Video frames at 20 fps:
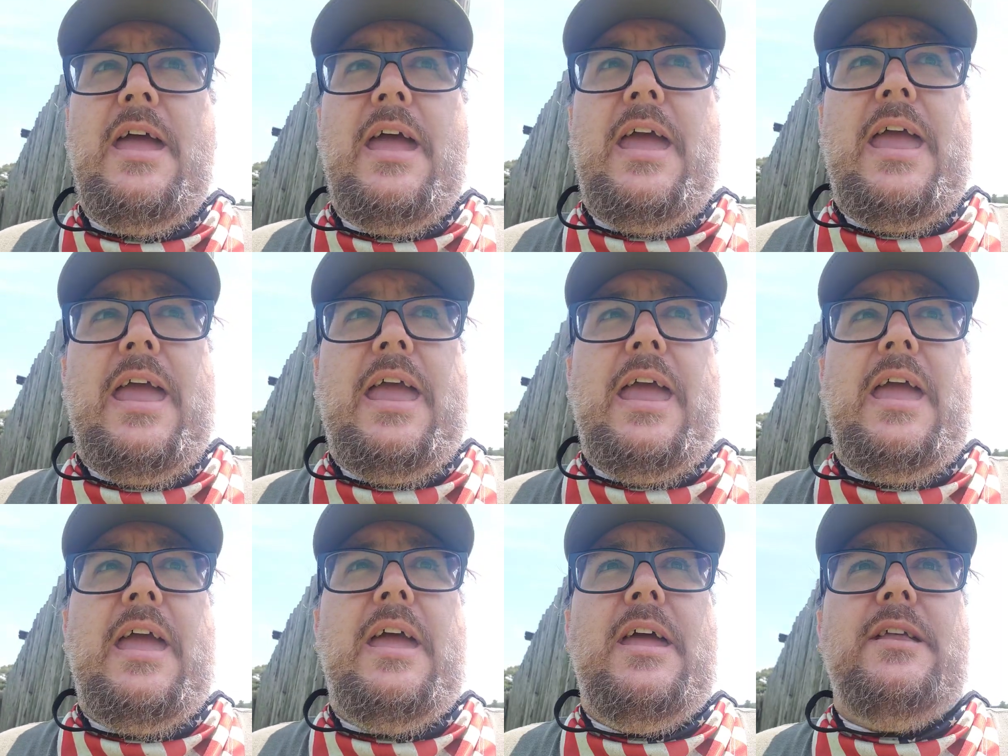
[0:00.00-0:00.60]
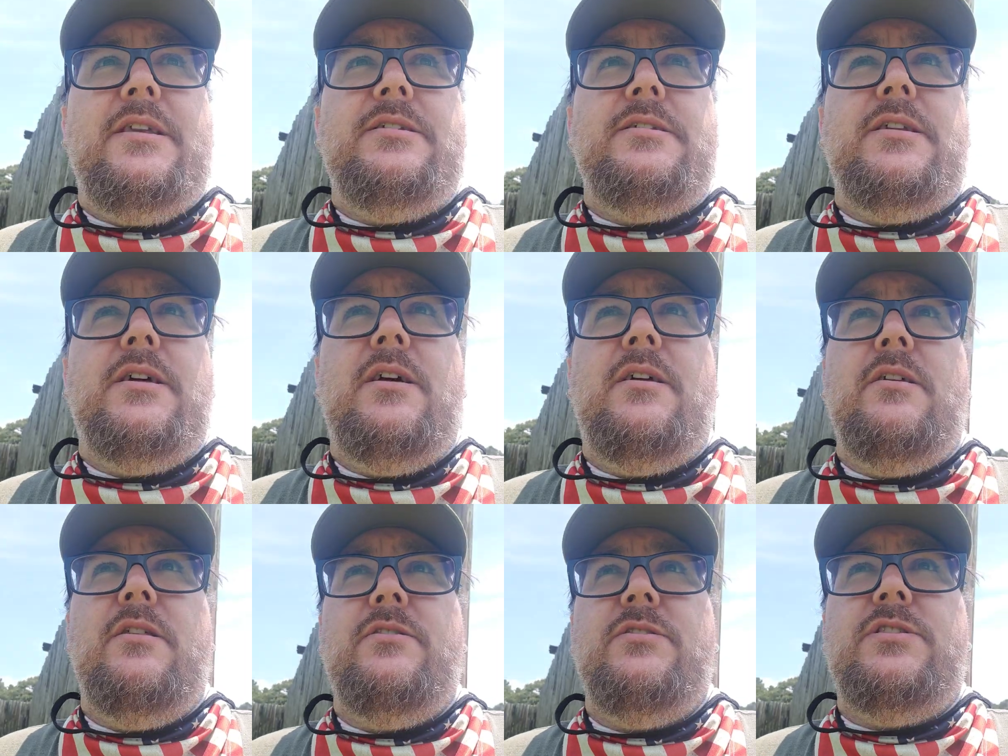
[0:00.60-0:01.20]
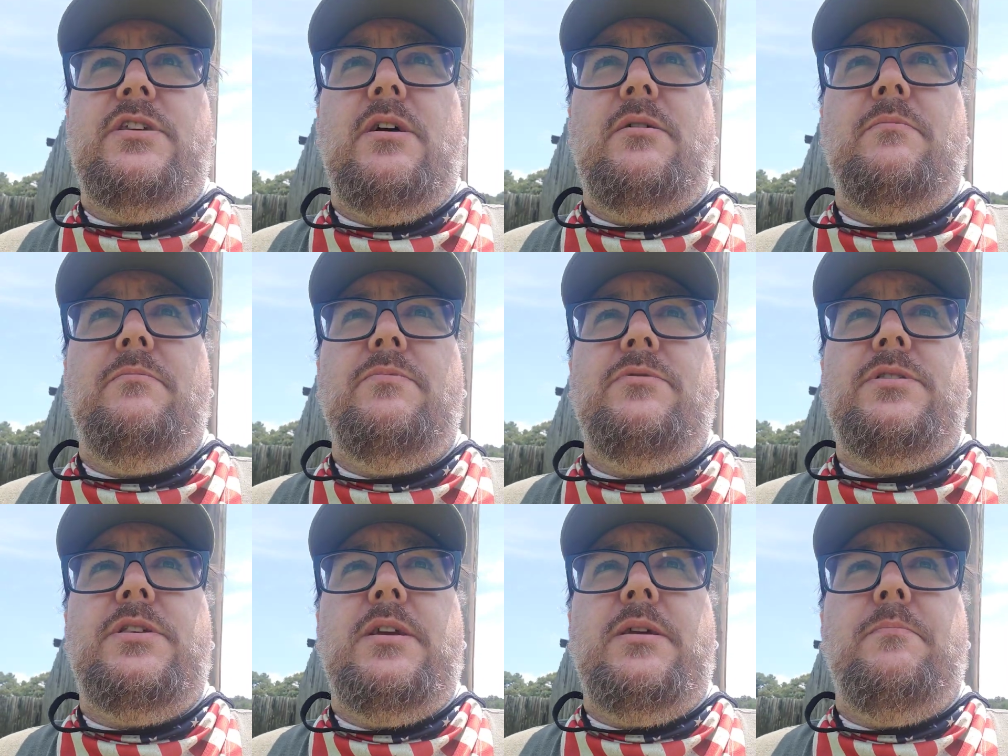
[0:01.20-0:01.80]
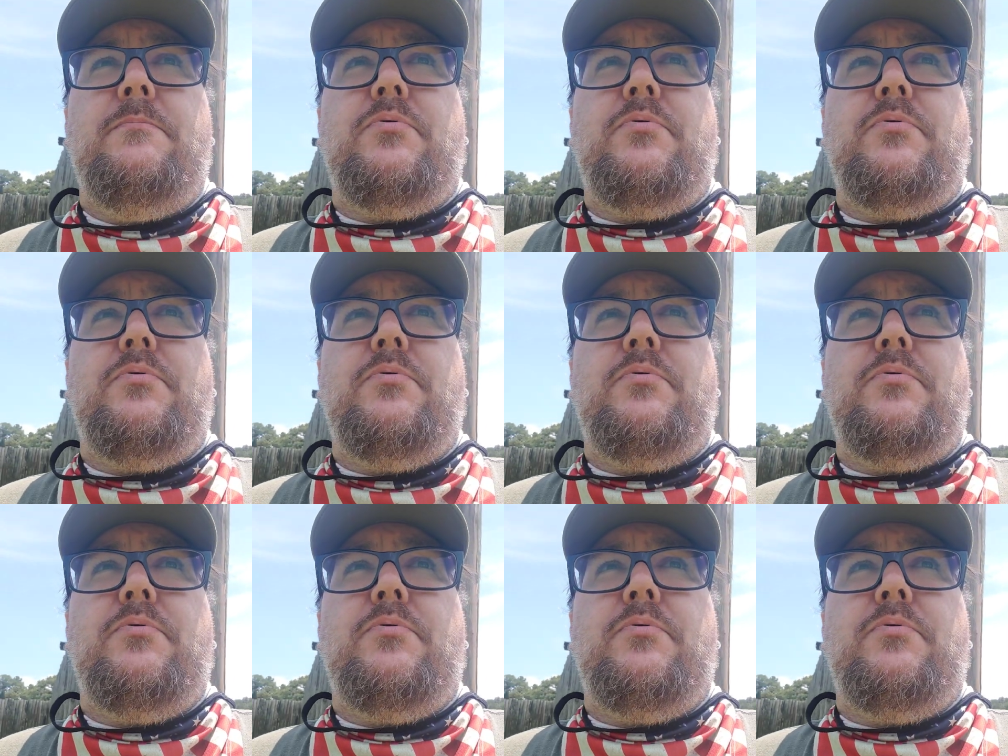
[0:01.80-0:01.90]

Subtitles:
and the